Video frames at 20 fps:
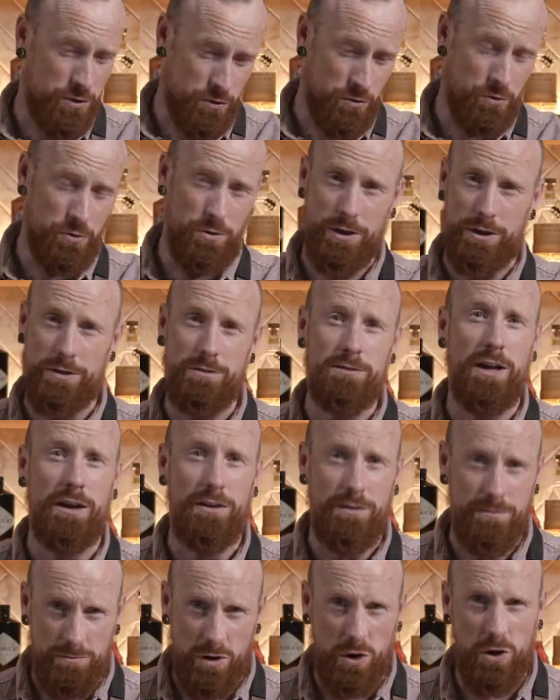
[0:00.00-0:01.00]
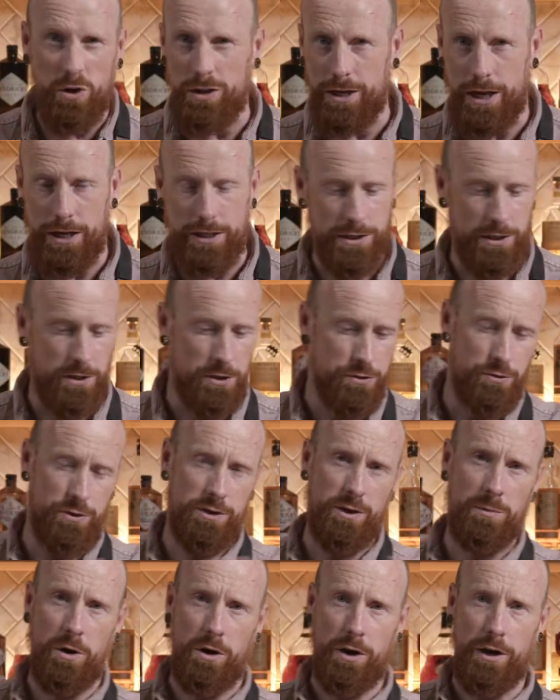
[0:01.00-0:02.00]
call it like early
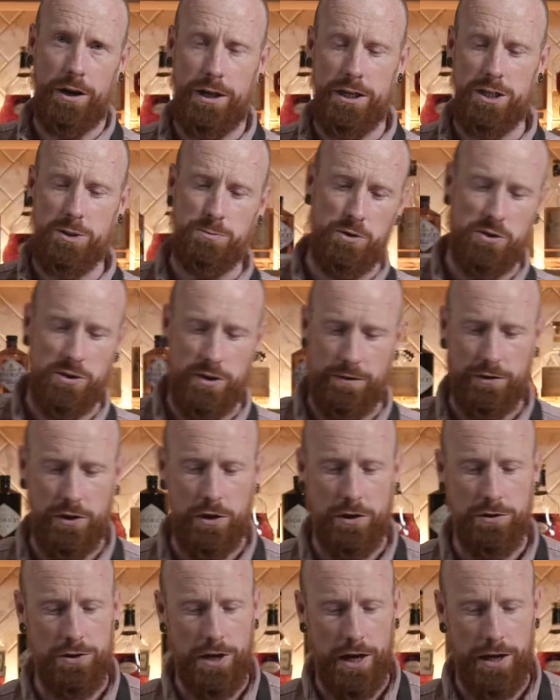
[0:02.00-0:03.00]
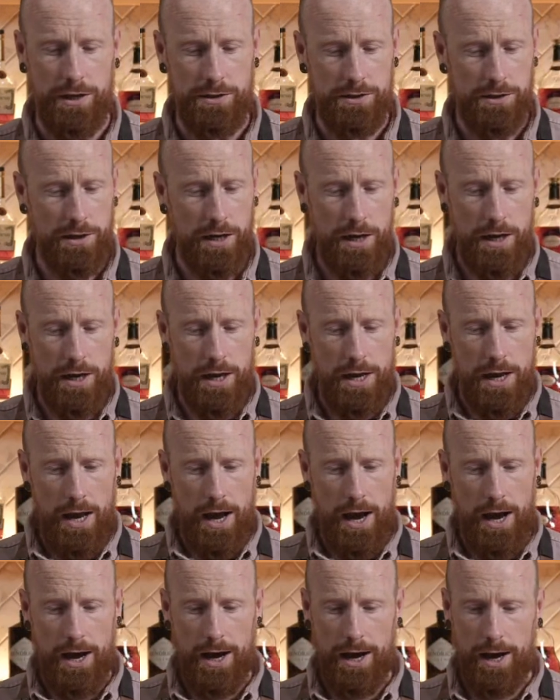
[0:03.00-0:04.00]
1800s. I'm not going to get specific on dates.
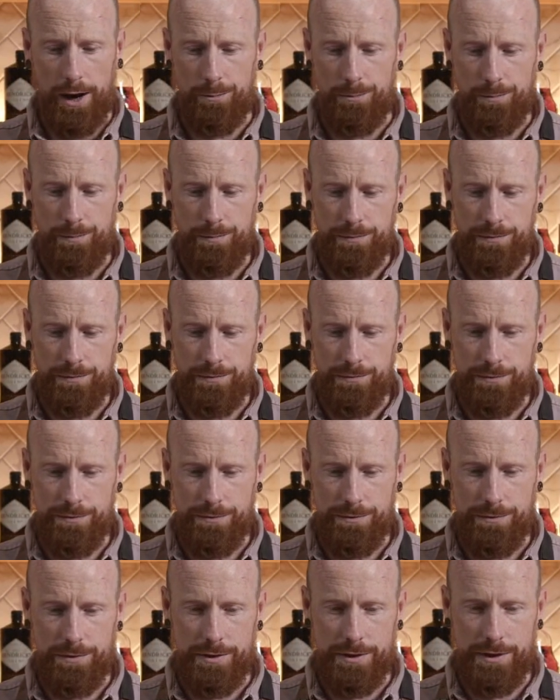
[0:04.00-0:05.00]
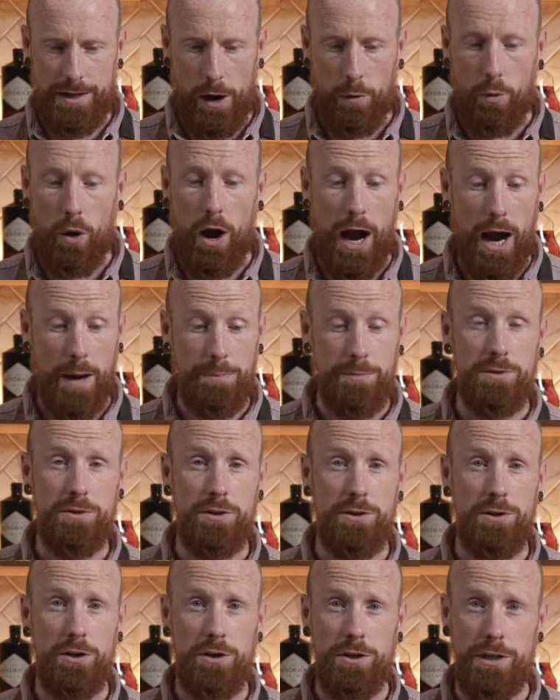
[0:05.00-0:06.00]
Now, what happens
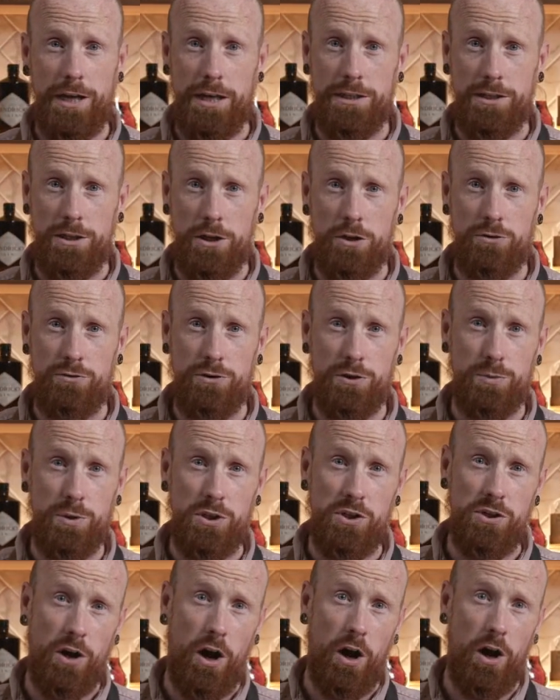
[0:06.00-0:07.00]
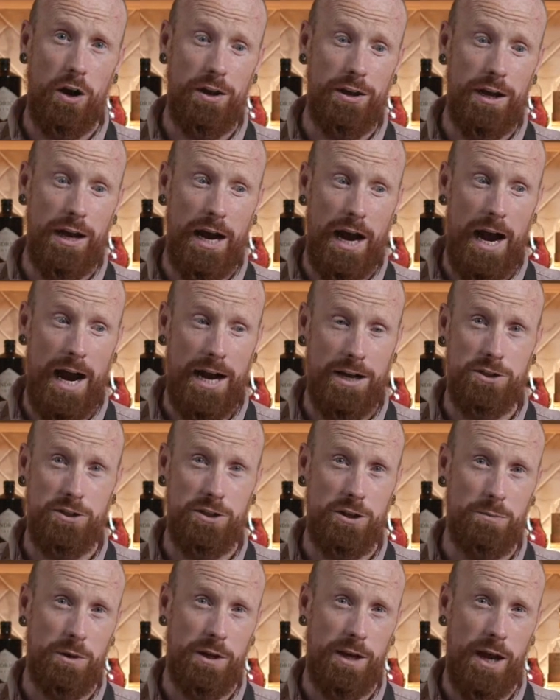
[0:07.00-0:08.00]
in the early 1800s? We start
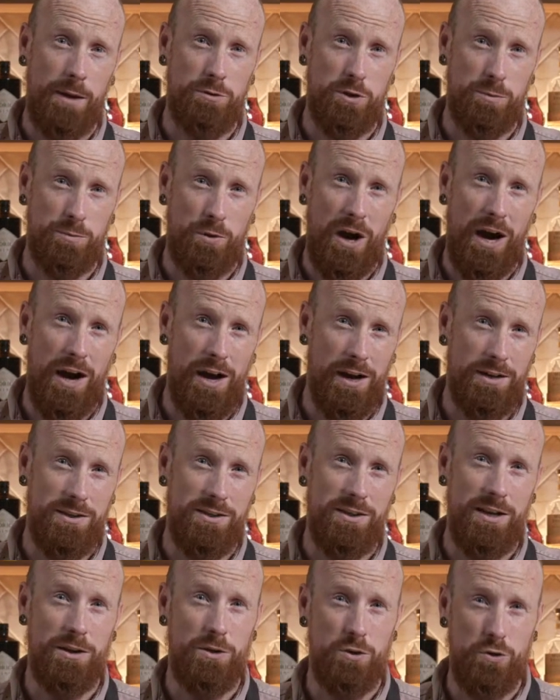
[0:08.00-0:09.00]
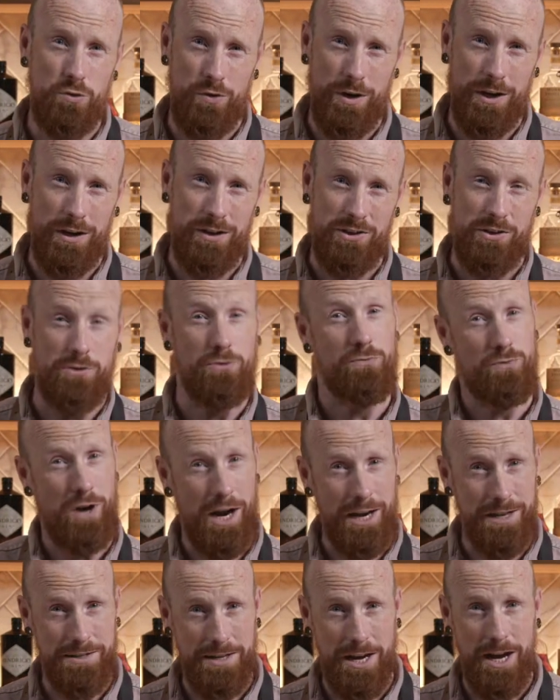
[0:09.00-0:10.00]
actually being able to put ice in drinks at the
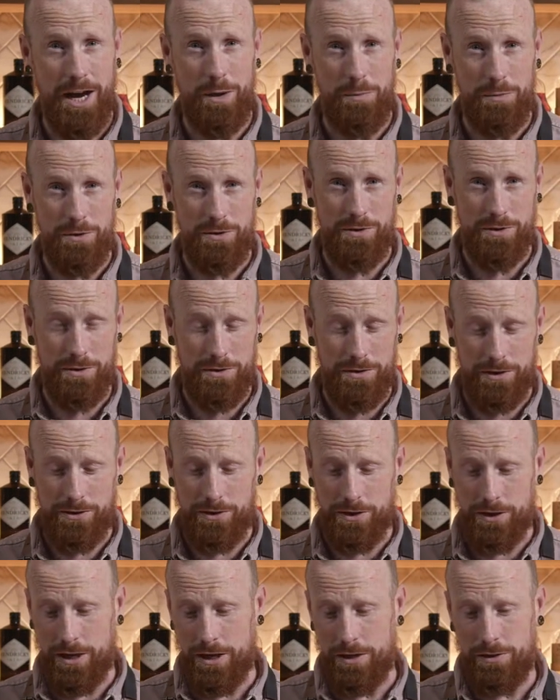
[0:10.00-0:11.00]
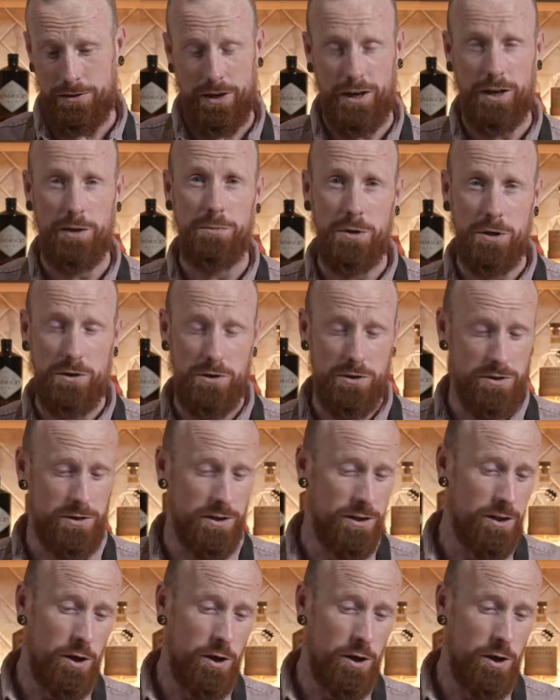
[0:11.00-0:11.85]
right time is the key thing, because